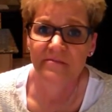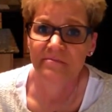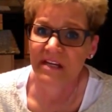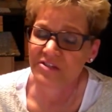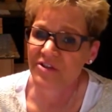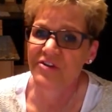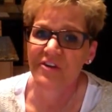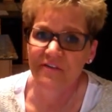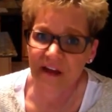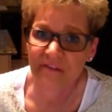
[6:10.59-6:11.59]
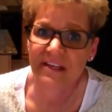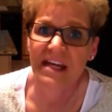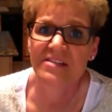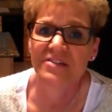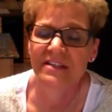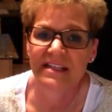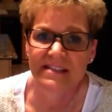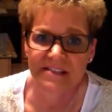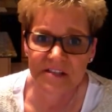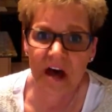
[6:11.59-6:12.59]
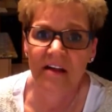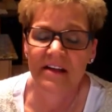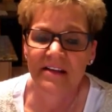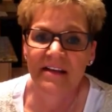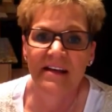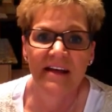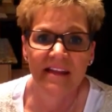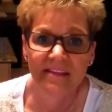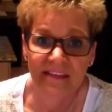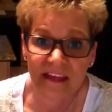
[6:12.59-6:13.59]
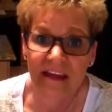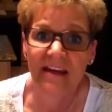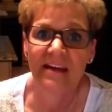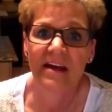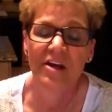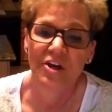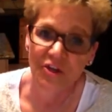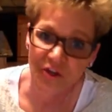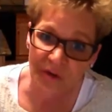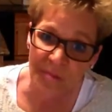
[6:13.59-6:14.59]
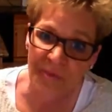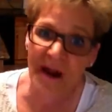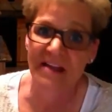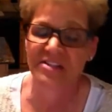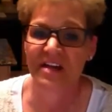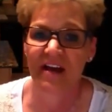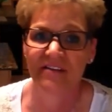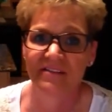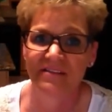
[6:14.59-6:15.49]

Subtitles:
Make sure your foundation is solid, and then you can branch out.